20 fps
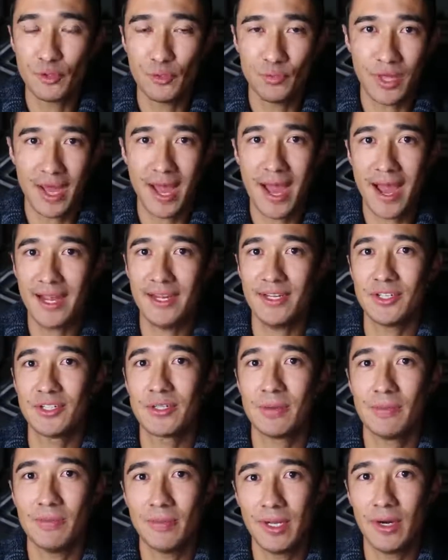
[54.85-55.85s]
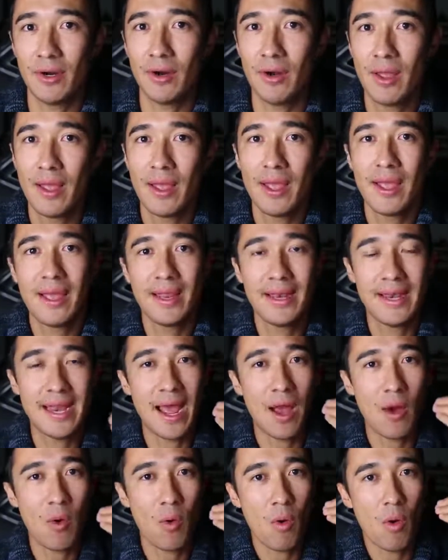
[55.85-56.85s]
to the highest bidder.
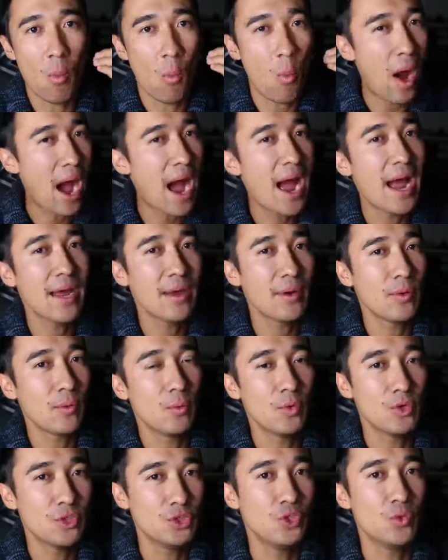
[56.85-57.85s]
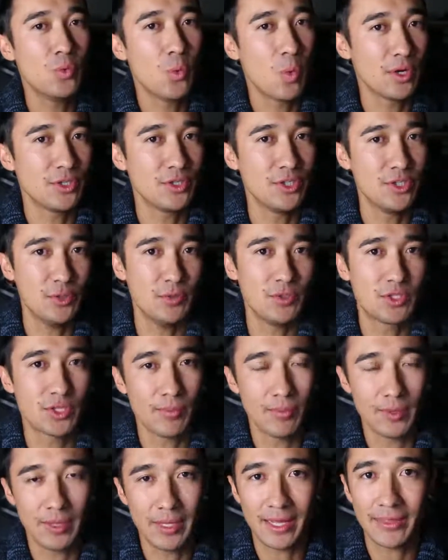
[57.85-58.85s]
Now, why would you want to do
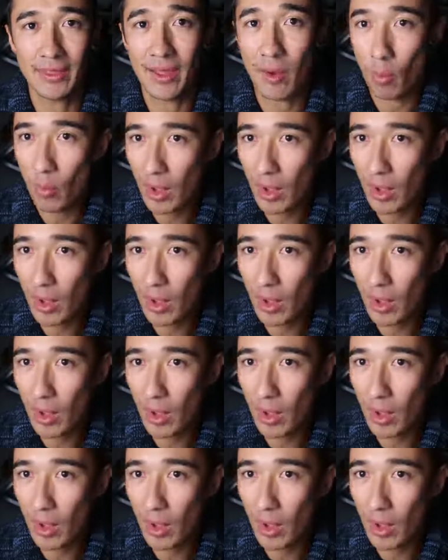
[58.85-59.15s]
something like that?